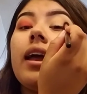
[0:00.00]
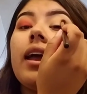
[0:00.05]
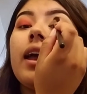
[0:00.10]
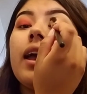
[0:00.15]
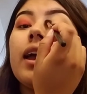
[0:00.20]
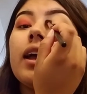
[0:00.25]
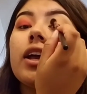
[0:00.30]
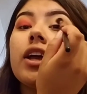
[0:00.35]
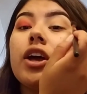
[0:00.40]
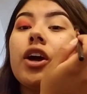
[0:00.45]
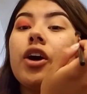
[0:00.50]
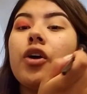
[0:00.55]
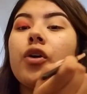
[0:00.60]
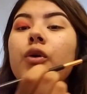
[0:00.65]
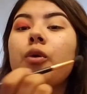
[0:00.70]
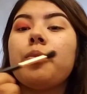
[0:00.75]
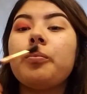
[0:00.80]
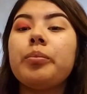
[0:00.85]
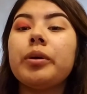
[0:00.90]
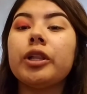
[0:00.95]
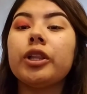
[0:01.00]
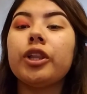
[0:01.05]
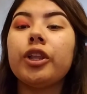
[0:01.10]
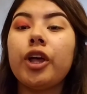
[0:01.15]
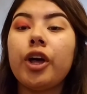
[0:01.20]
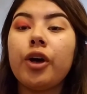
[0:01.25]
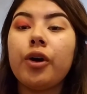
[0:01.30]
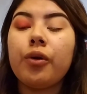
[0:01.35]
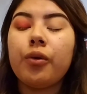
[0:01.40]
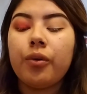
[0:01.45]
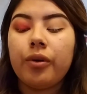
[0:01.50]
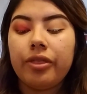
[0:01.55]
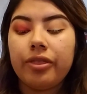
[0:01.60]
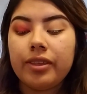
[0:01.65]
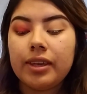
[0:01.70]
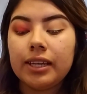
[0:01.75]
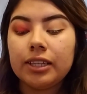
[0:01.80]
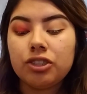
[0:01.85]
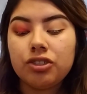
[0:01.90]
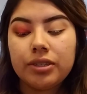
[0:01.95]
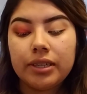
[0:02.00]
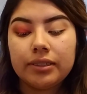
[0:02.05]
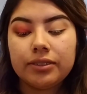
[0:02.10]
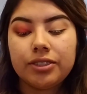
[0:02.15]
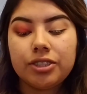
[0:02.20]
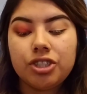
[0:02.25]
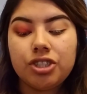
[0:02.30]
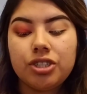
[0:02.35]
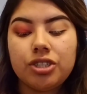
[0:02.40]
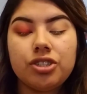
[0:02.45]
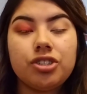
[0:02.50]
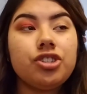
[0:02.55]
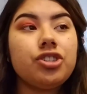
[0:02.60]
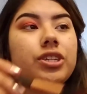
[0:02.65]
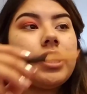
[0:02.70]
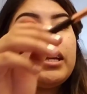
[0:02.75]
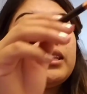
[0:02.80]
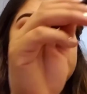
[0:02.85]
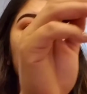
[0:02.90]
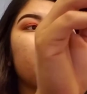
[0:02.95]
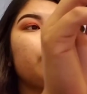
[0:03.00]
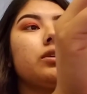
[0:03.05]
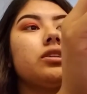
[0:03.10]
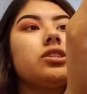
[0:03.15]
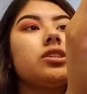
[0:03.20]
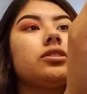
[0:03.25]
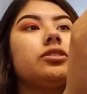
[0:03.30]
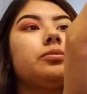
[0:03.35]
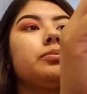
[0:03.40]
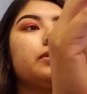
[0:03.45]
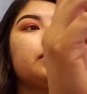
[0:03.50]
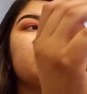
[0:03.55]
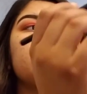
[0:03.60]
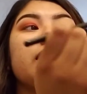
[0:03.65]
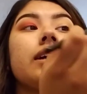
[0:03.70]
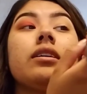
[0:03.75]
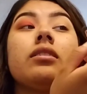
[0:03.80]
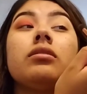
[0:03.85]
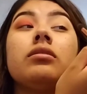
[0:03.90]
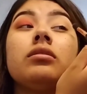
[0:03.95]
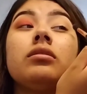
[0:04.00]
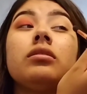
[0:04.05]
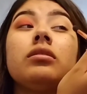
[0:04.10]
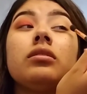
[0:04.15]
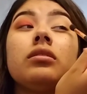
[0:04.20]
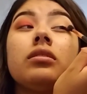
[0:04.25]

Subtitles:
and go below the transition shade that we just put down.